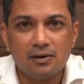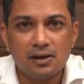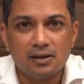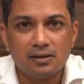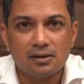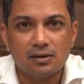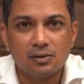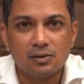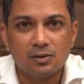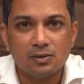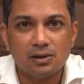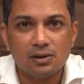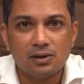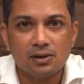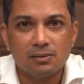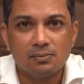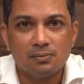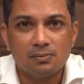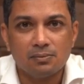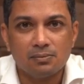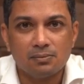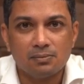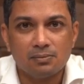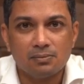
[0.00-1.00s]
us into the
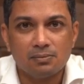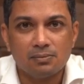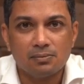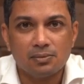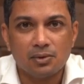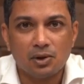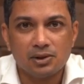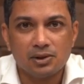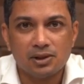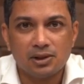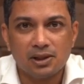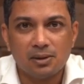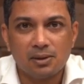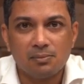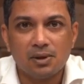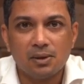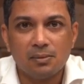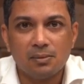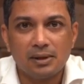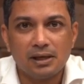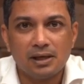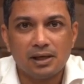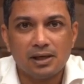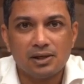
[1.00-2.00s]
project
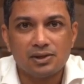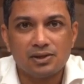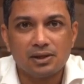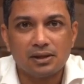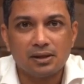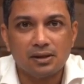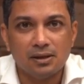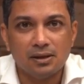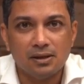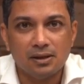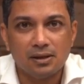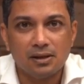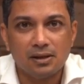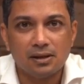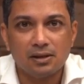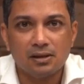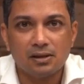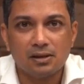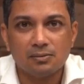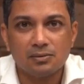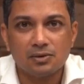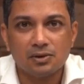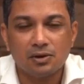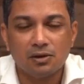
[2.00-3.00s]
implementation in
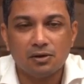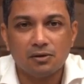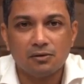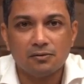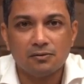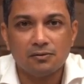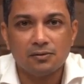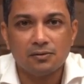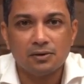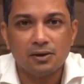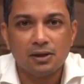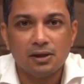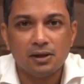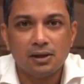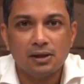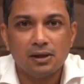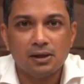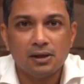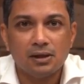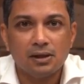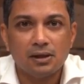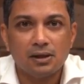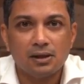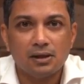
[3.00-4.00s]
terms of
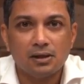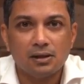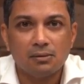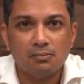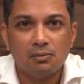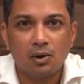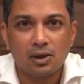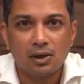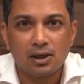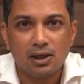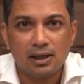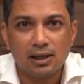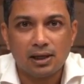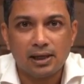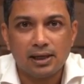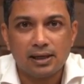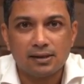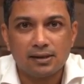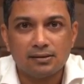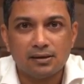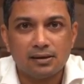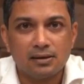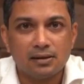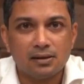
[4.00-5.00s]

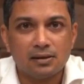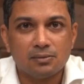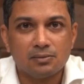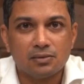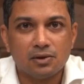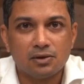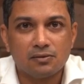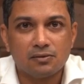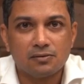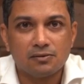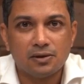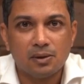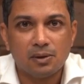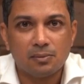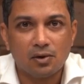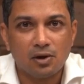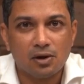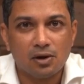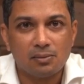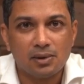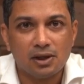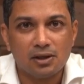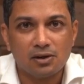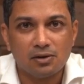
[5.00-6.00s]
bottlenecks, in terms of
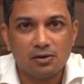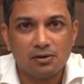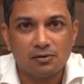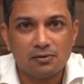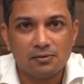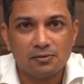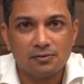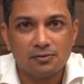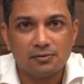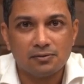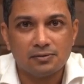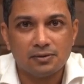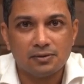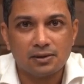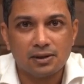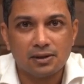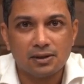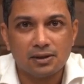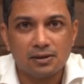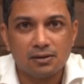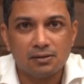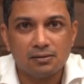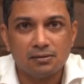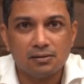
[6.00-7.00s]
deployment of
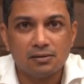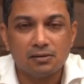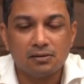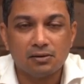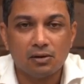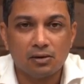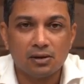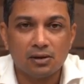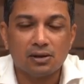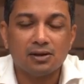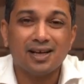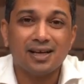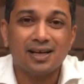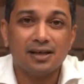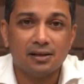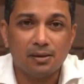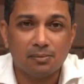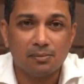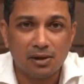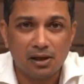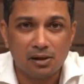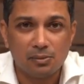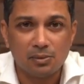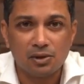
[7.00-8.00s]
the right
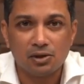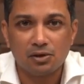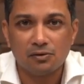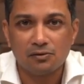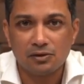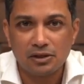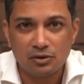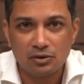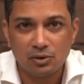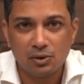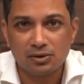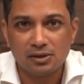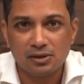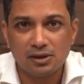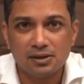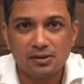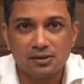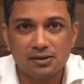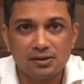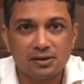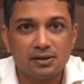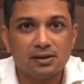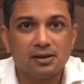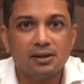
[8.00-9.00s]
deployment of
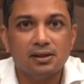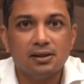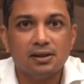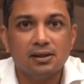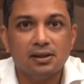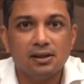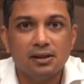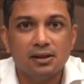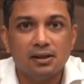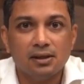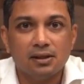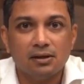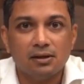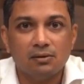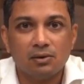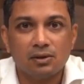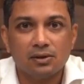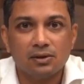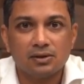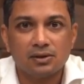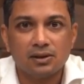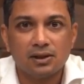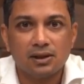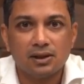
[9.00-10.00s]
resources
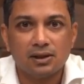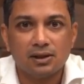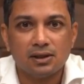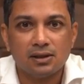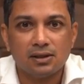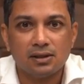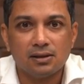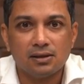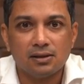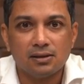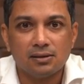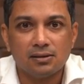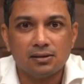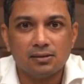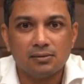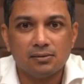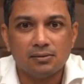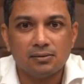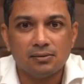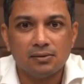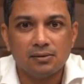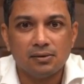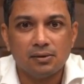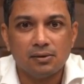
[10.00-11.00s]

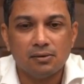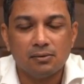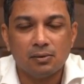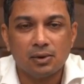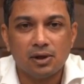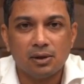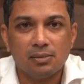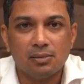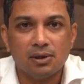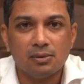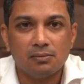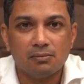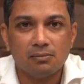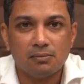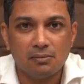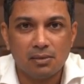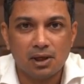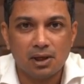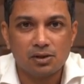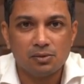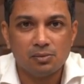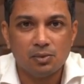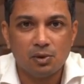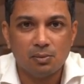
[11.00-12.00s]
would have been
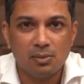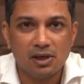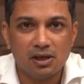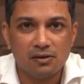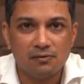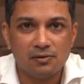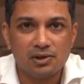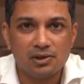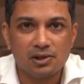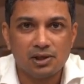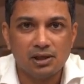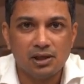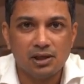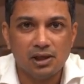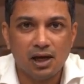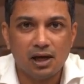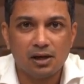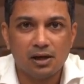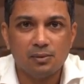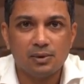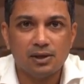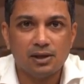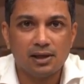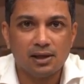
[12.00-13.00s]
much more beneficial
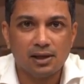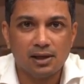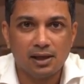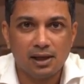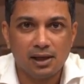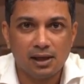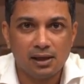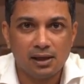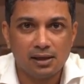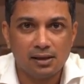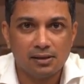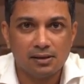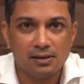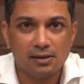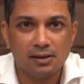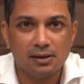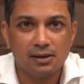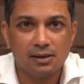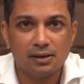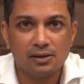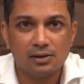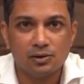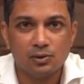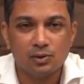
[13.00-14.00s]
had we
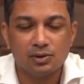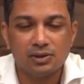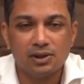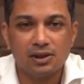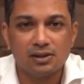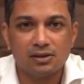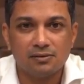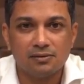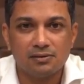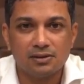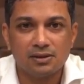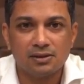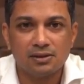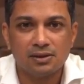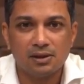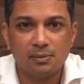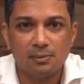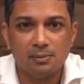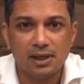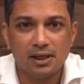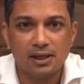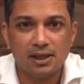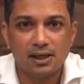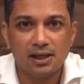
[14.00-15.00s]
used their services in the
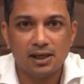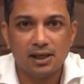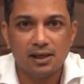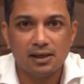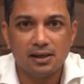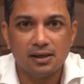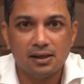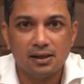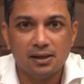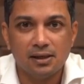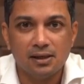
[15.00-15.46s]
beginning and